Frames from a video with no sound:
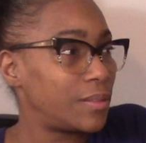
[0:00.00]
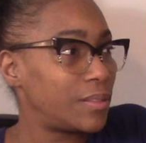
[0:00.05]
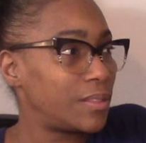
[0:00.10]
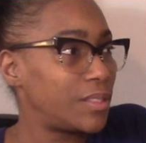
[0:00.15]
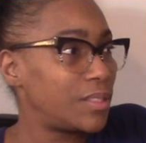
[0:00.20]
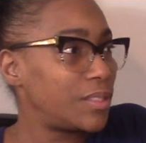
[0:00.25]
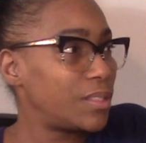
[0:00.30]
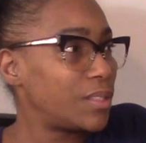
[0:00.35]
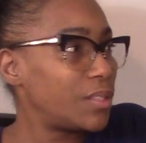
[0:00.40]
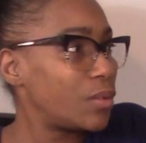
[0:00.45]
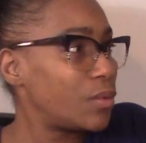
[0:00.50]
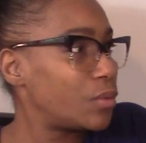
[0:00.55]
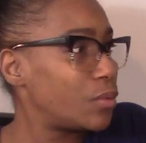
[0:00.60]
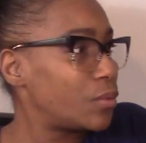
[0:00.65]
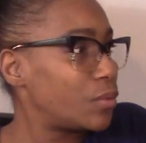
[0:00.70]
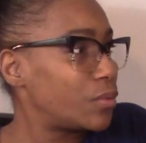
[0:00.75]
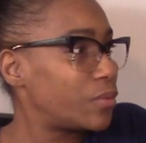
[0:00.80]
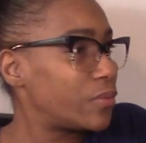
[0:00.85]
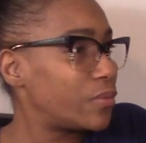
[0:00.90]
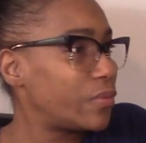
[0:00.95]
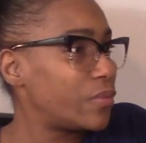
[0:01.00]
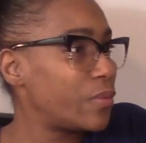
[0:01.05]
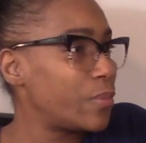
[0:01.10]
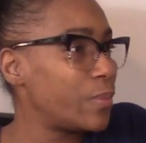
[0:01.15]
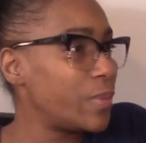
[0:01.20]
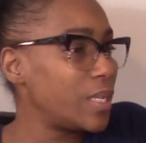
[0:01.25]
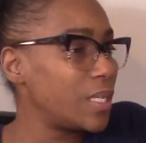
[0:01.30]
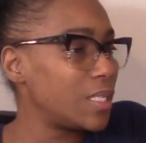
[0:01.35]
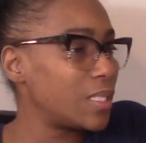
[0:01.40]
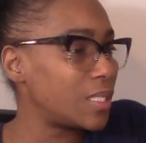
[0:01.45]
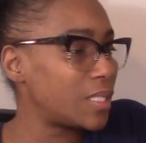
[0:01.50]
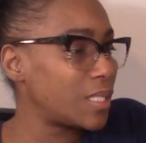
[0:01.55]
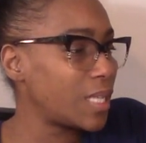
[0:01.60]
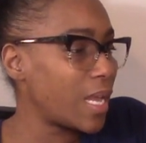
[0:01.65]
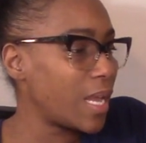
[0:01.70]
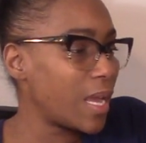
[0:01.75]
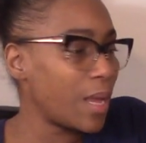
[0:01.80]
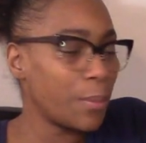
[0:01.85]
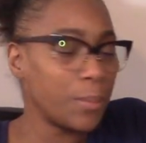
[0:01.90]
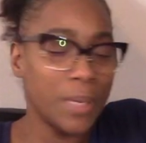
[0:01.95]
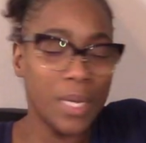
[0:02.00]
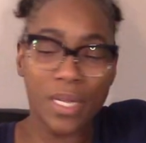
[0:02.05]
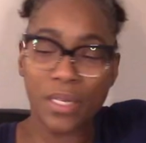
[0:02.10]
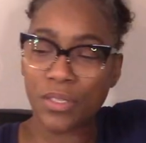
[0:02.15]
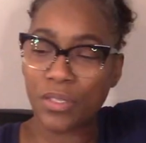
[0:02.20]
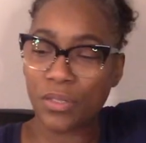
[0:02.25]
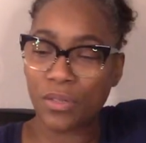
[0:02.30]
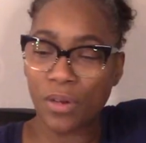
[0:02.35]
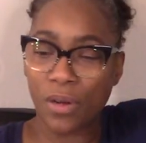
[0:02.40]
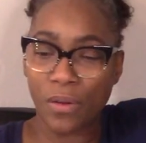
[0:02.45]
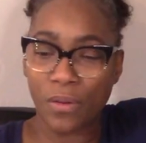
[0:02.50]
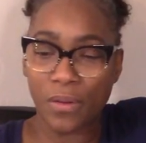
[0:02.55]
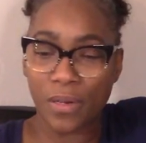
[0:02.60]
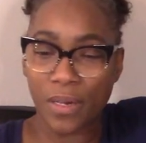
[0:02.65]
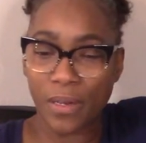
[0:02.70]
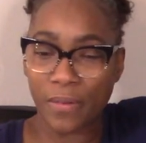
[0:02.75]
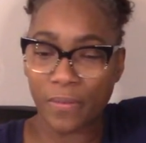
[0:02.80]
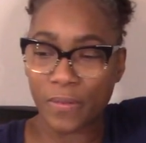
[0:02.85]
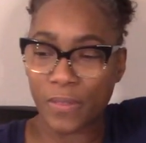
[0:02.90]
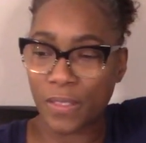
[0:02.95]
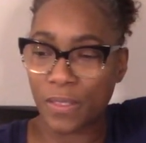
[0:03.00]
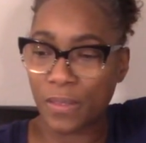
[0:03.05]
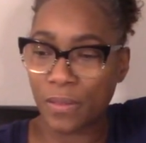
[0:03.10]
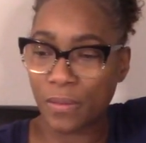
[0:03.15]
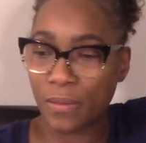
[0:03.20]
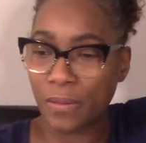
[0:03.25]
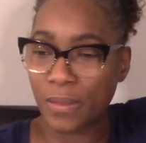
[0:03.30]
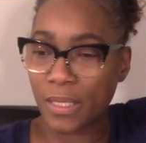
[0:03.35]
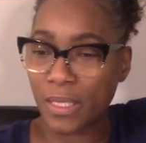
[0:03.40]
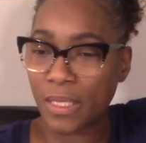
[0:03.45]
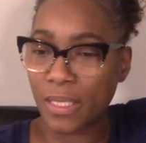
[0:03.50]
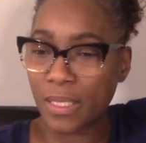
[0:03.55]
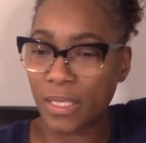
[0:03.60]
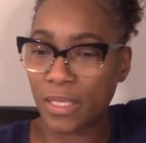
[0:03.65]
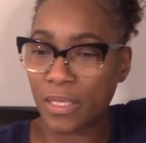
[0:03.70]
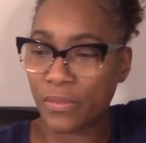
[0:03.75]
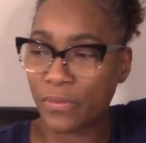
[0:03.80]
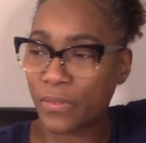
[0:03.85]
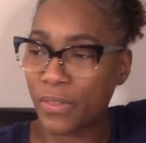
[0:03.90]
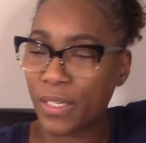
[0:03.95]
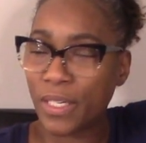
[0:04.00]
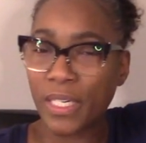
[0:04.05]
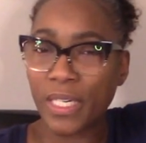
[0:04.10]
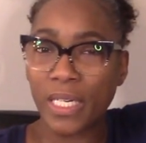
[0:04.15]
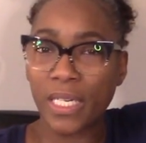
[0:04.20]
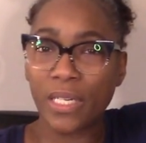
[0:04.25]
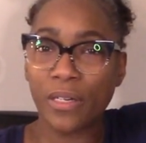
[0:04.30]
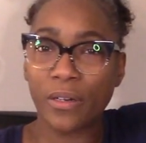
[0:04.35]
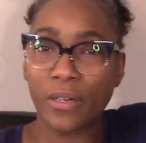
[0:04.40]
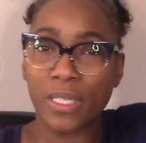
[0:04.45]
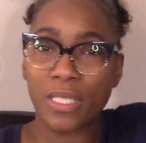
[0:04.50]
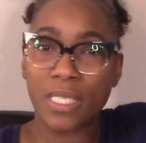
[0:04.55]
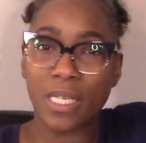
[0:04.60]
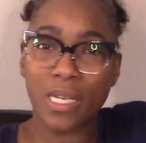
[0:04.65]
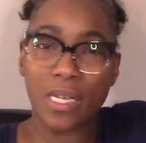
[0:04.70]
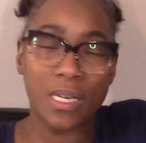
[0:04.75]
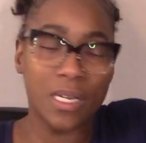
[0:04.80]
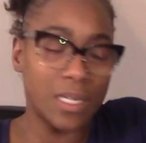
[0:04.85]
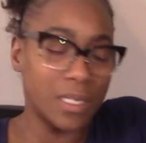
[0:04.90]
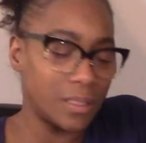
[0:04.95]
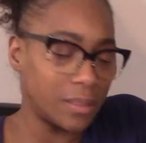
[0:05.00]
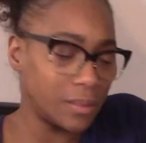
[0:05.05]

So for me to say I'm not strong enough is very irritating.